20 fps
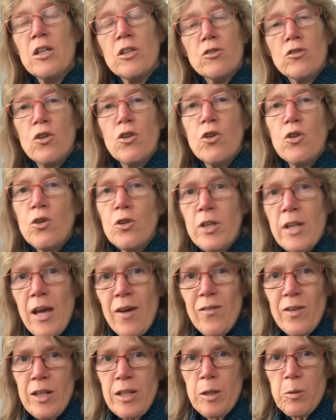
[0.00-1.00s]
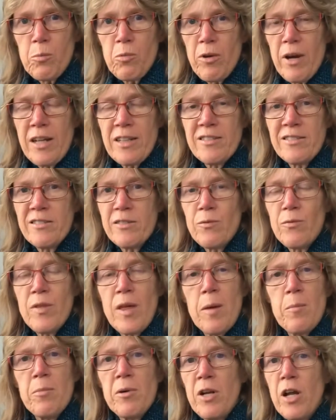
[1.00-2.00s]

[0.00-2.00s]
So you could have a little practice of that,